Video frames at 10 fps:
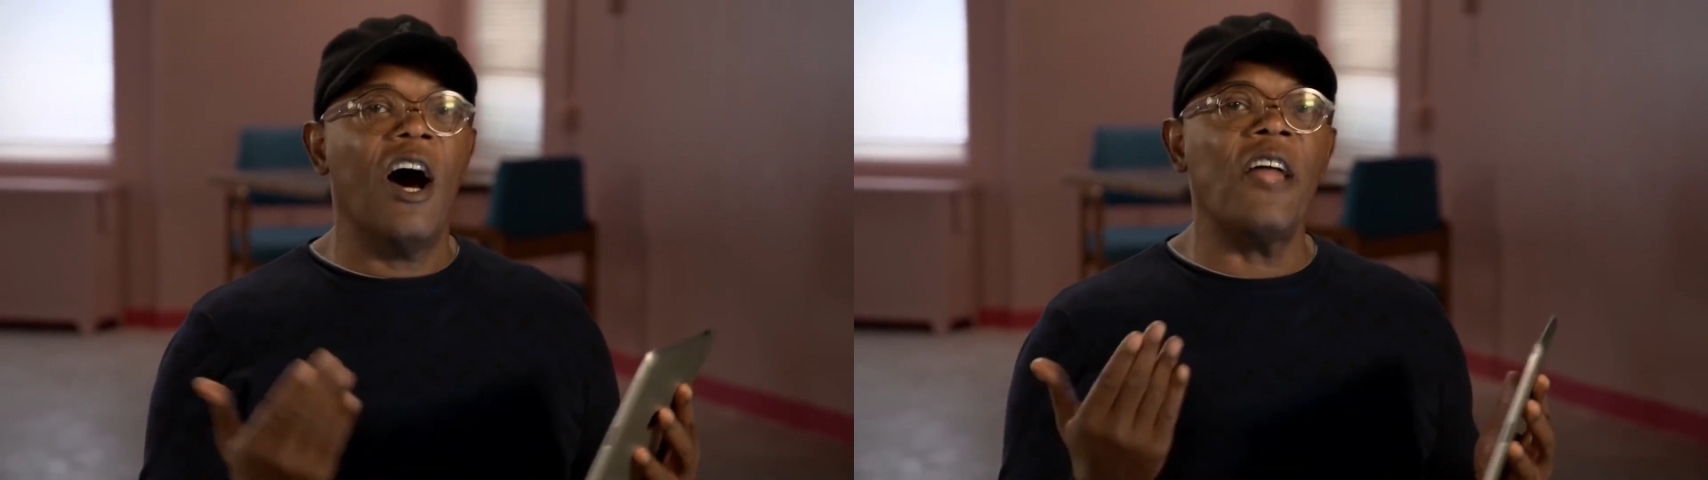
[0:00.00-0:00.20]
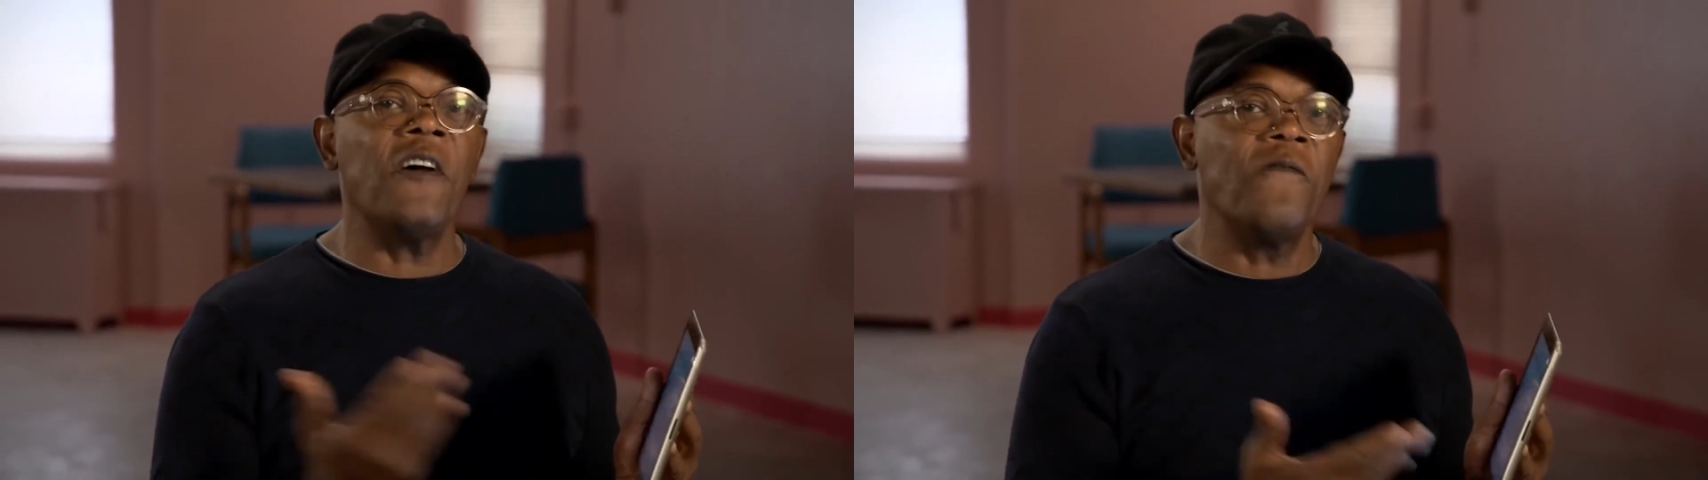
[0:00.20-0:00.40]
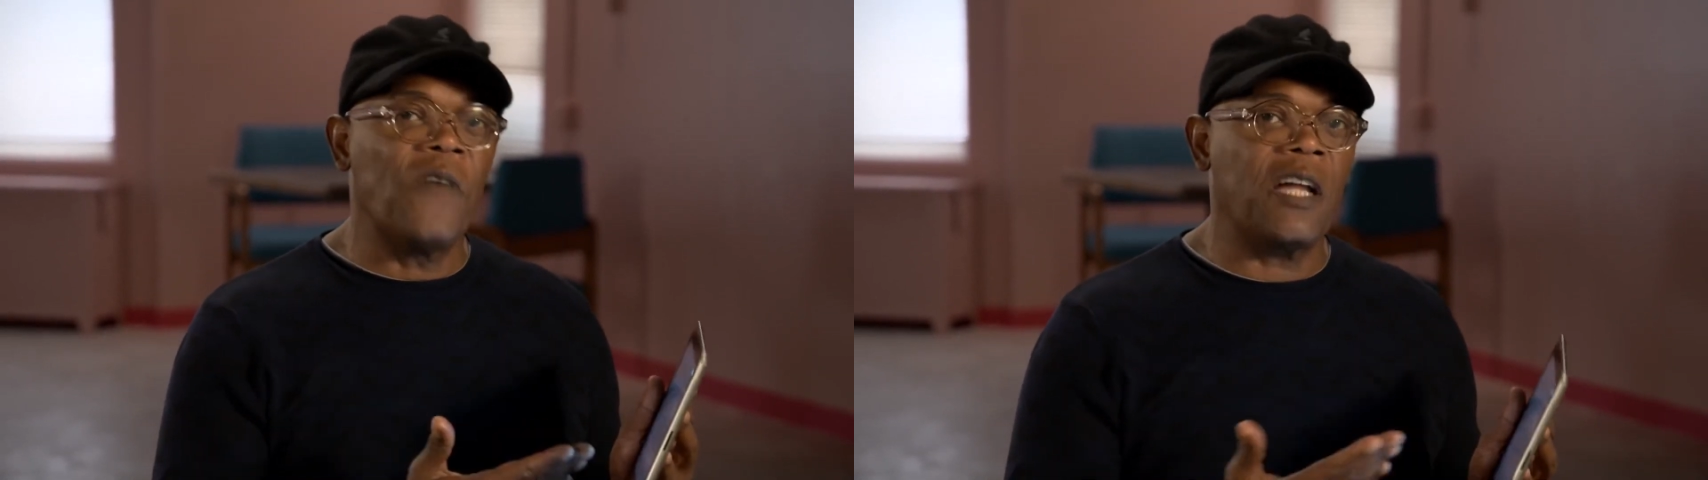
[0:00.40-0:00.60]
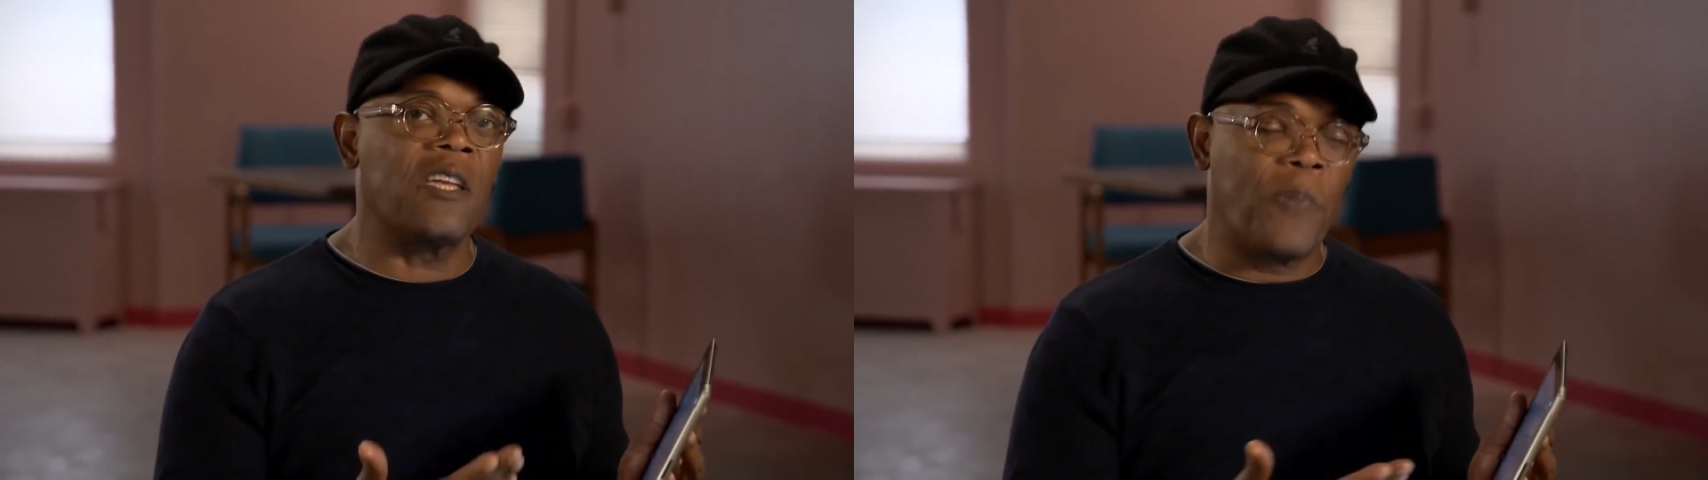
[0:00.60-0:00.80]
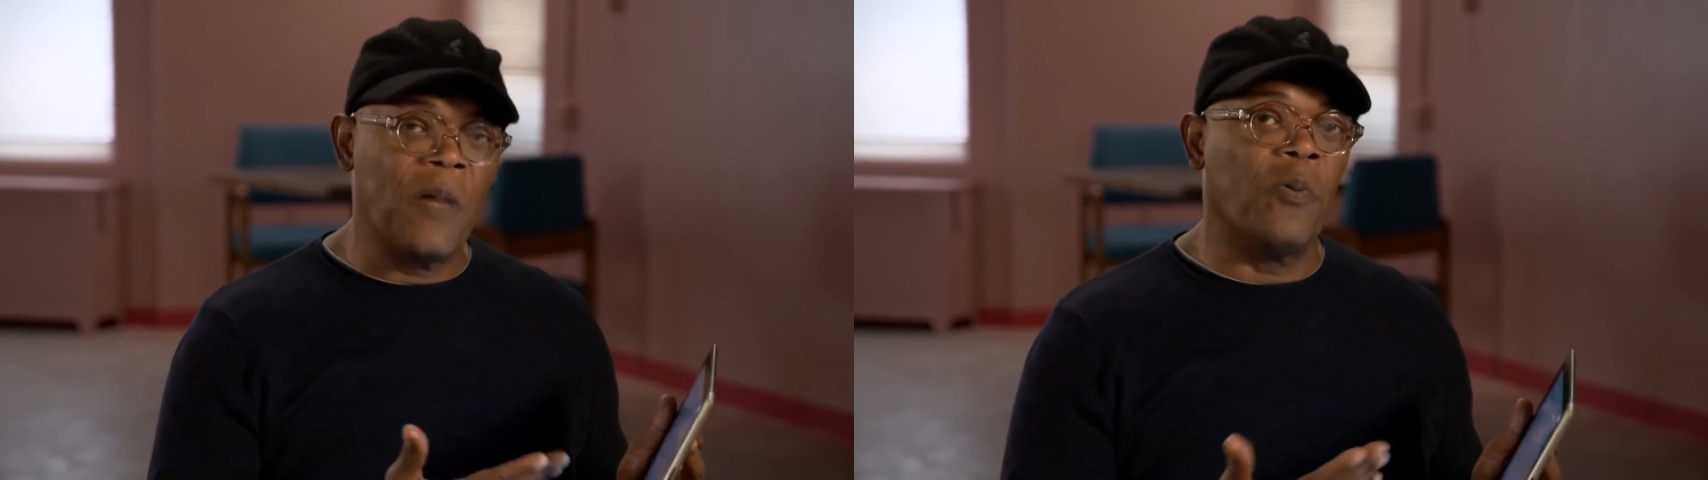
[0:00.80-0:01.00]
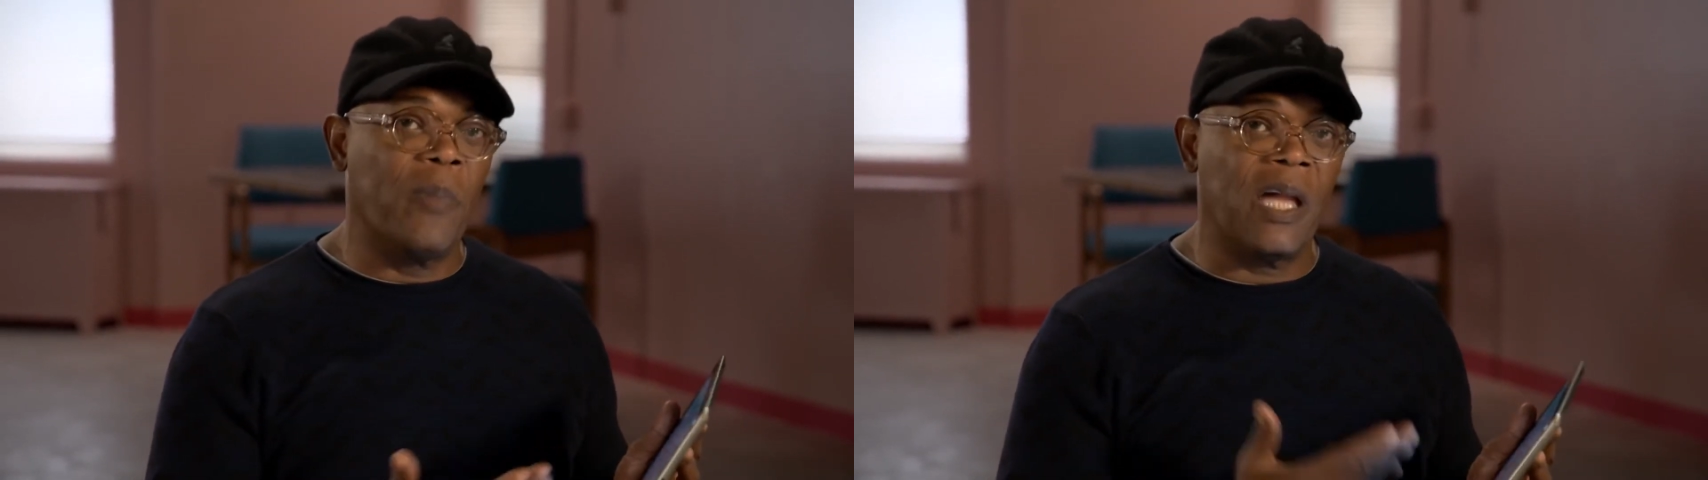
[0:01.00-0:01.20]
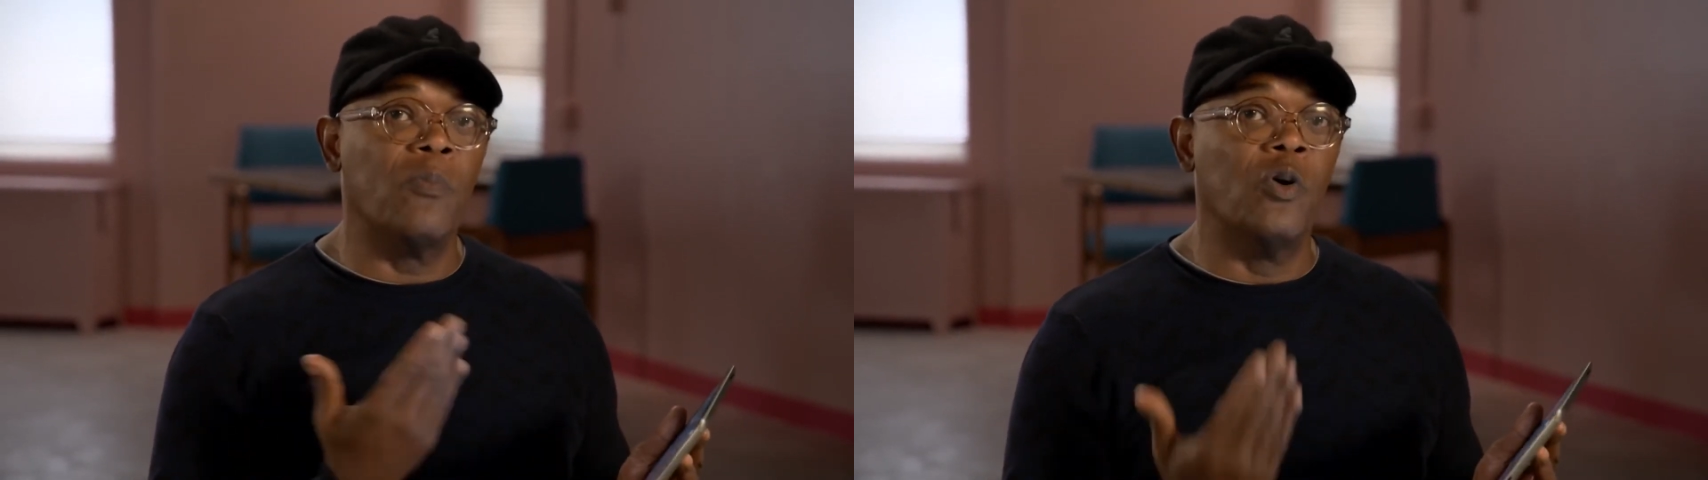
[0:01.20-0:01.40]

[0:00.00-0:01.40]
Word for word: Other f***ing people make